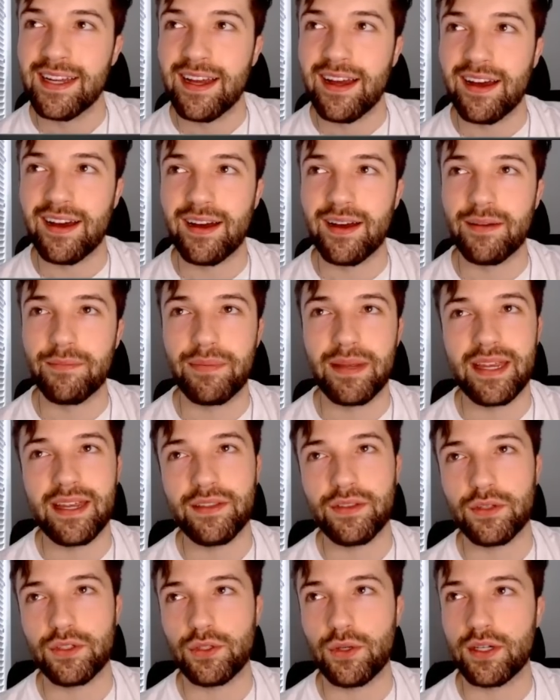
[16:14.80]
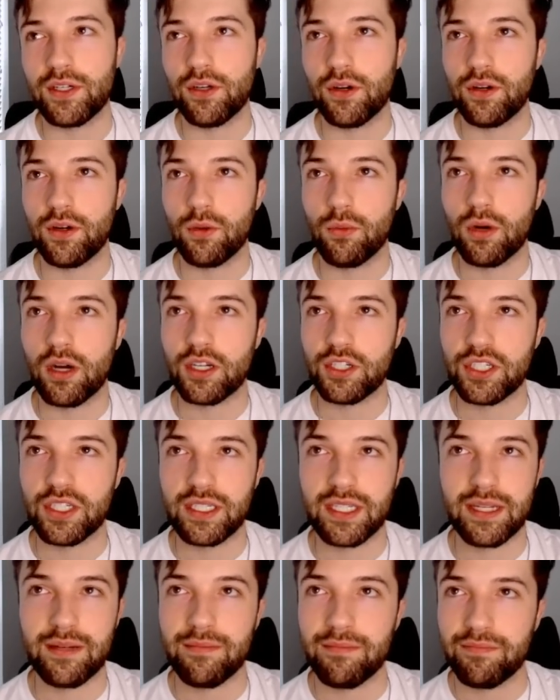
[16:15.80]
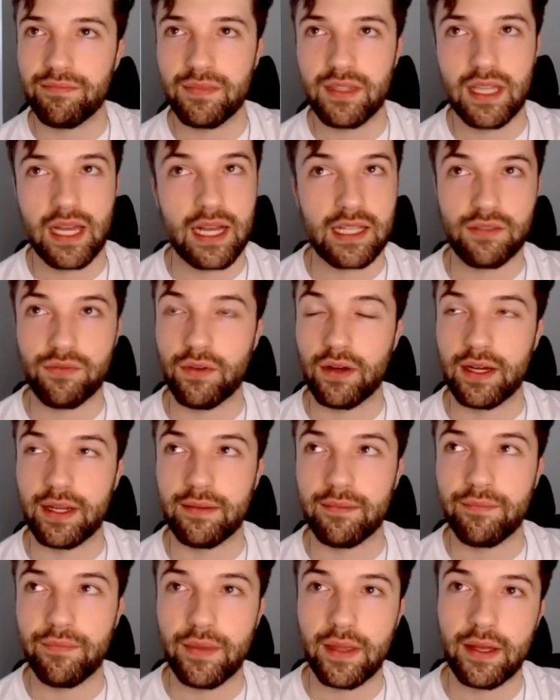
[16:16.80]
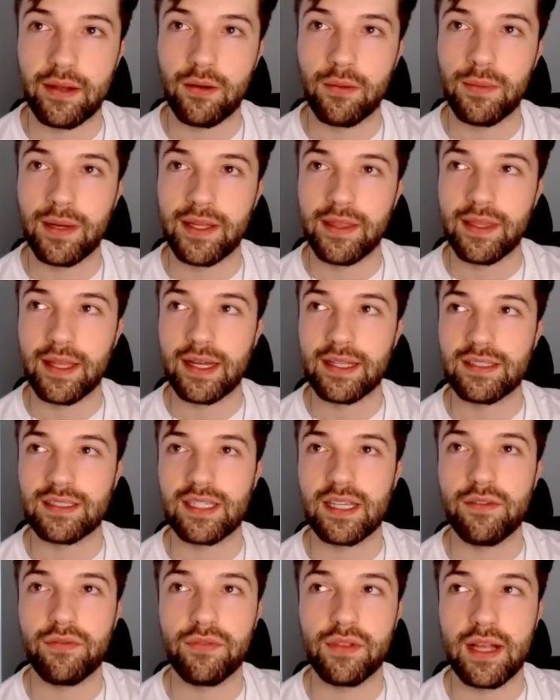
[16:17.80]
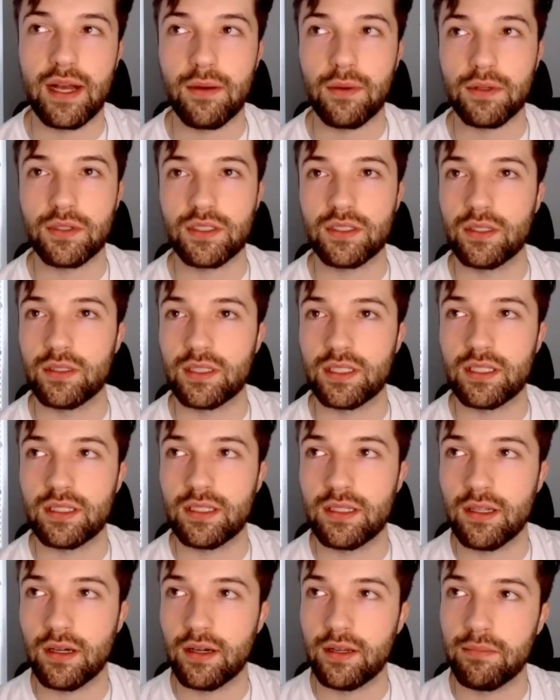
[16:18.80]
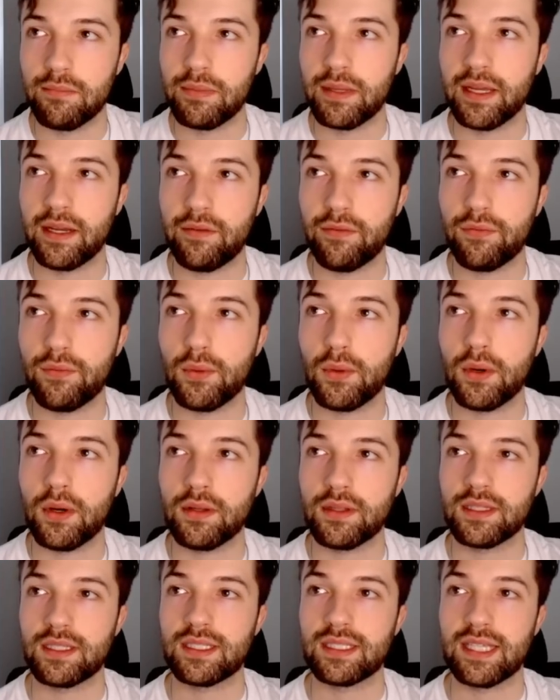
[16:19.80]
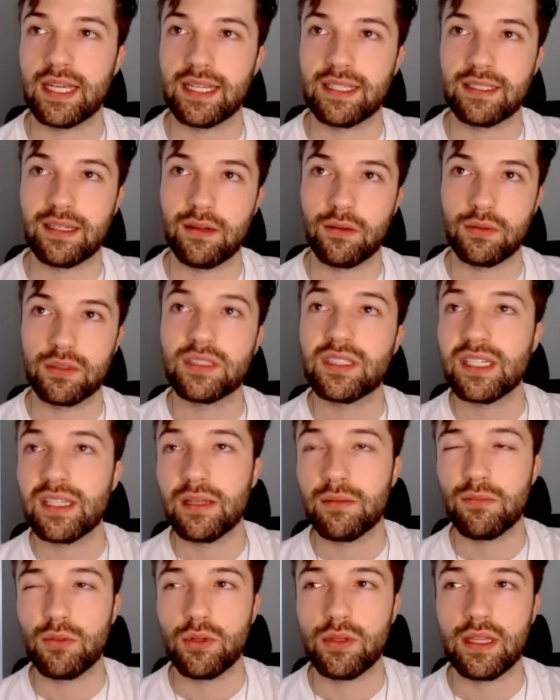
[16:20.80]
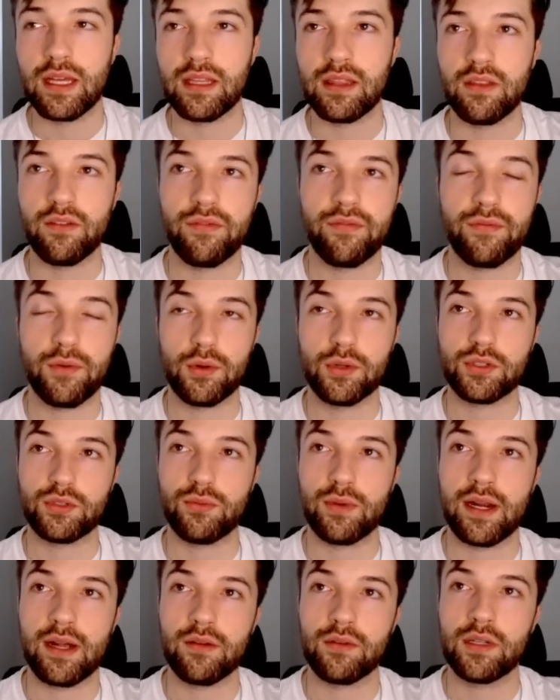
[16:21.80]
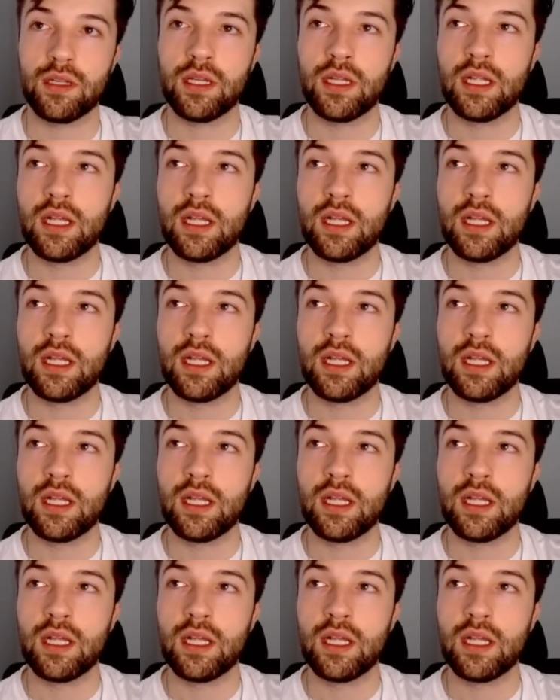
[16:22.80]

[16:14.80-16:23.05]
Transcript: Uh, Panthers going Darnell Washington. That's fine. I don't mind that. Zay Flowers is a stud pick for the Saints. I would see them doing that in the first round.